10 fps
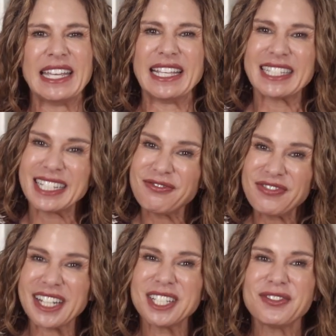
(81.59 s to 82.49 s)
is an
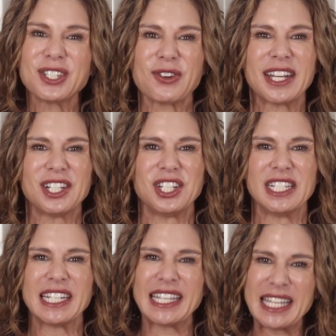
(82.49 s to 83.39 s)
effective strategy
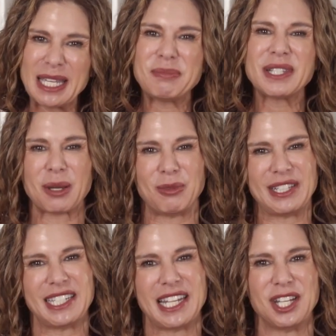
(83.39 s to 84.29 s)
to keep
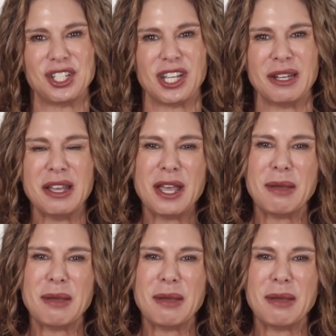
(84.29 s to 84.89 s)
someone's attention